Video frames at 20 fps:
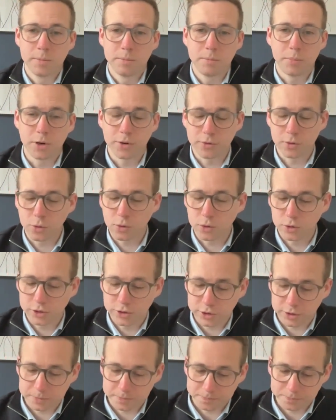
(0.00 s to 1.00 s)
But of
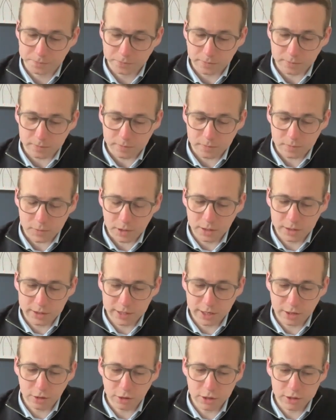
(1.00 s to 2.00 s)
course,
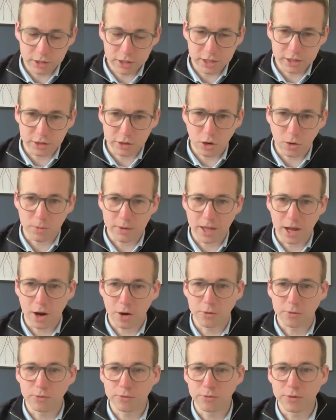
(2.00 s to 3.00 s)
technology is not
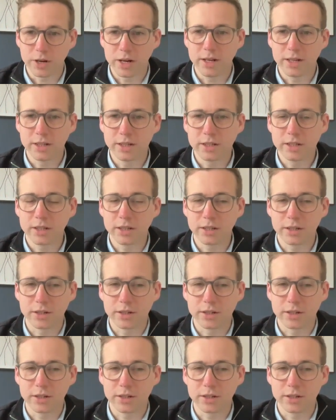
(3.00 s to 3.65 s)
without risk.